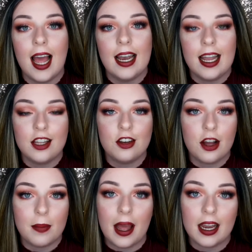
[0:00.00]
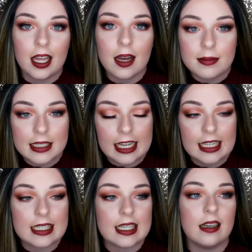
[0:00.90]
and let you know about any
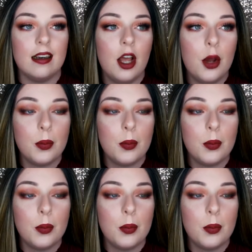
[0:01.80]
updates and